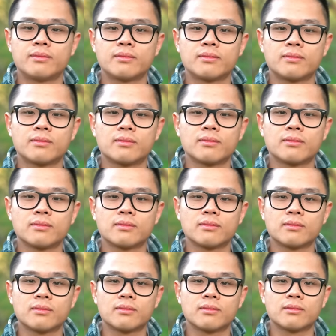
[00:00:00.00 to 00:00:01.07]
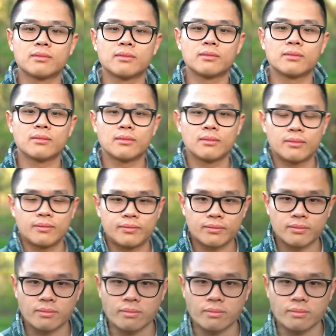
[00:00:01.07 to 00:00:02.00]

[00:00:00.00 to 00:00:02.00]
(silence)